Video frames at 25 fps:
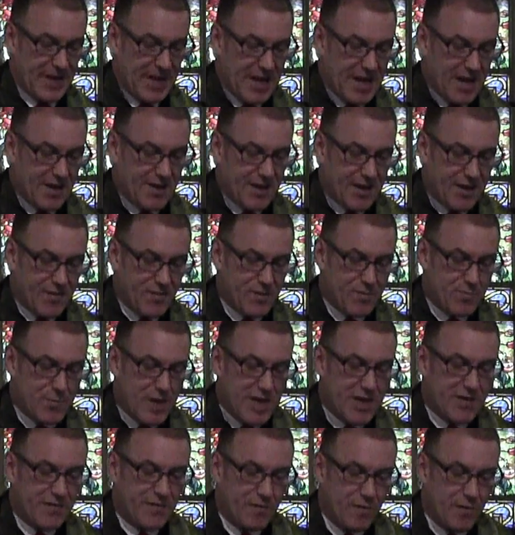He had given
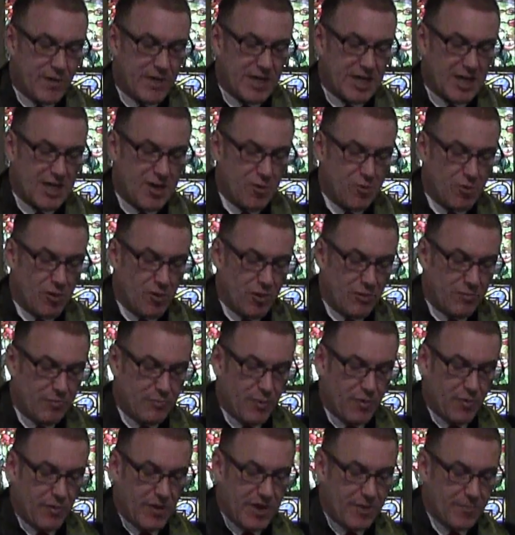me, a
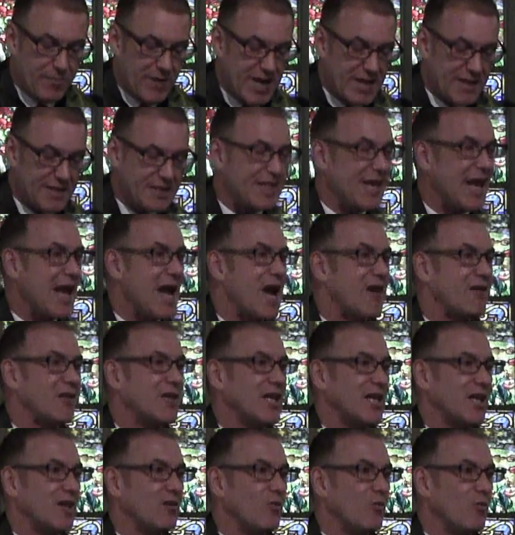14-year-old boy raised
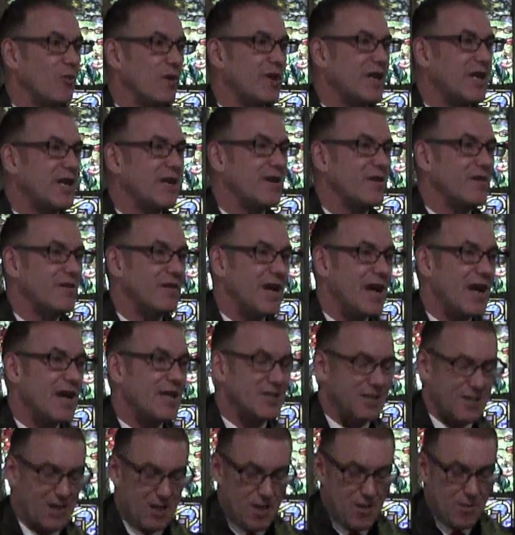Catholic in a
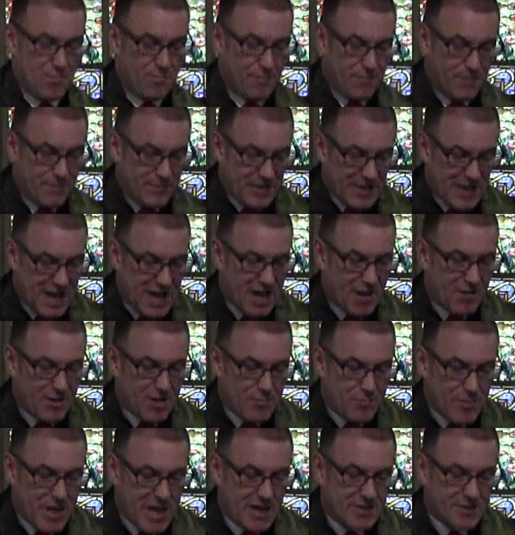working-class
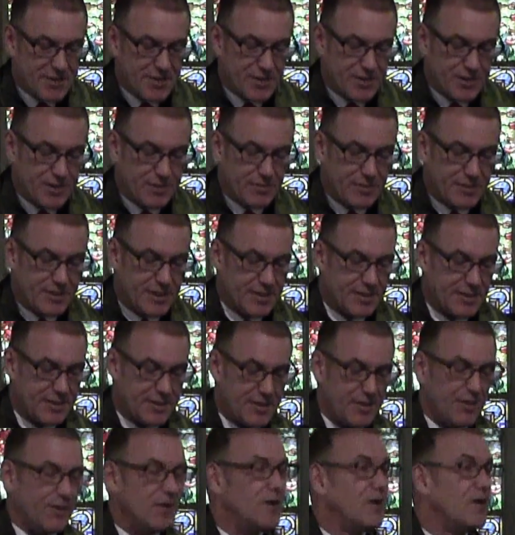town in
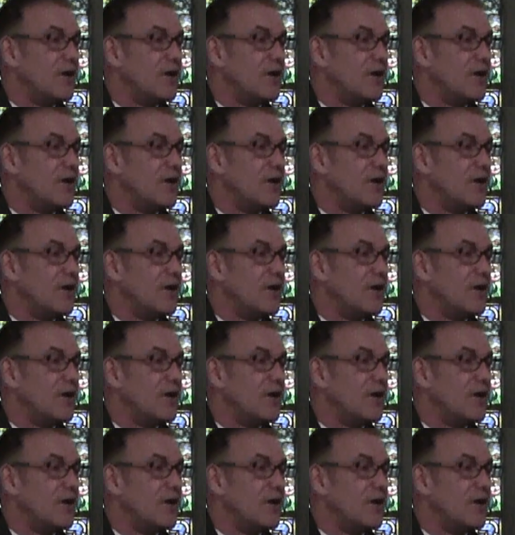Massachusetts,